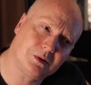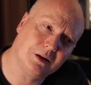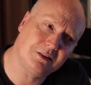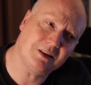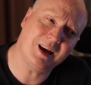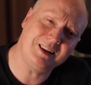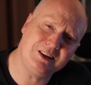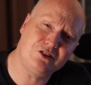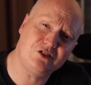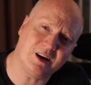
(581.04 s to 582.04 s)
is there
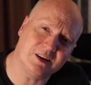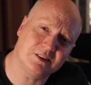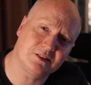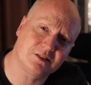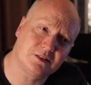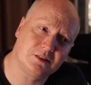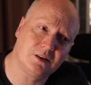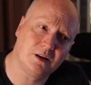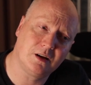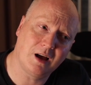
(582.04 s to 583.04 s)
any chance
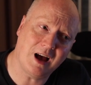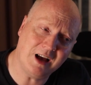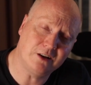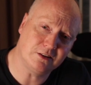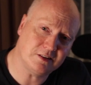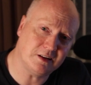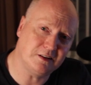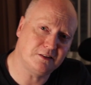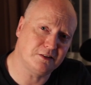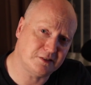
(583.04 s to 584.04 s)
I could send
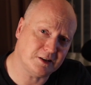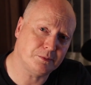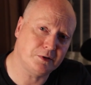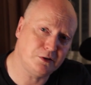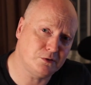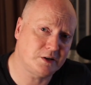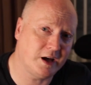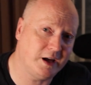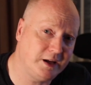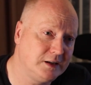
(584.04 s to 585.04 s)
it to Sigma
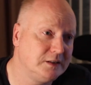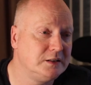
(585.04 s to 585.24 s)
UK,